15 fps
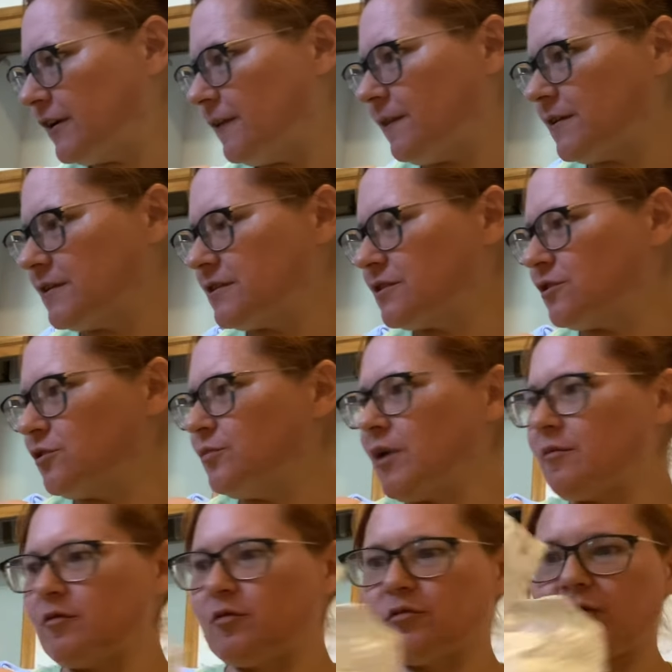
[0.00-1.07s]
in this little
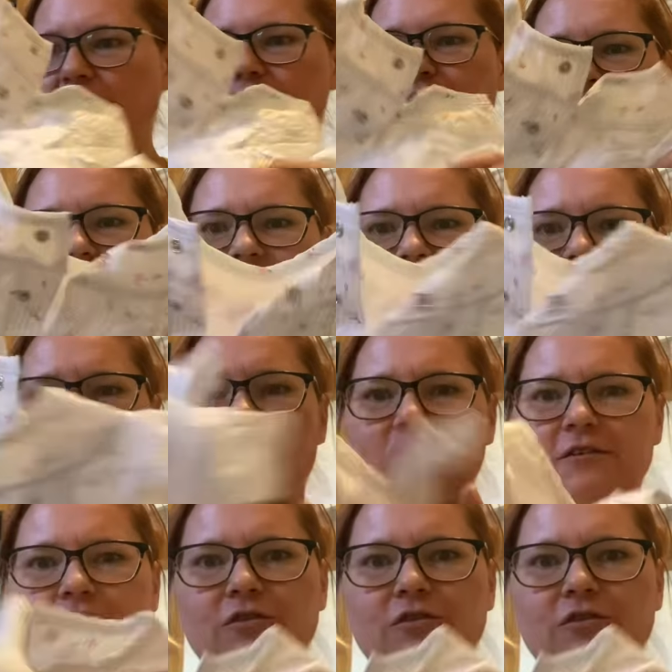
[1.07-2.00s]
bubble romper, because I think this will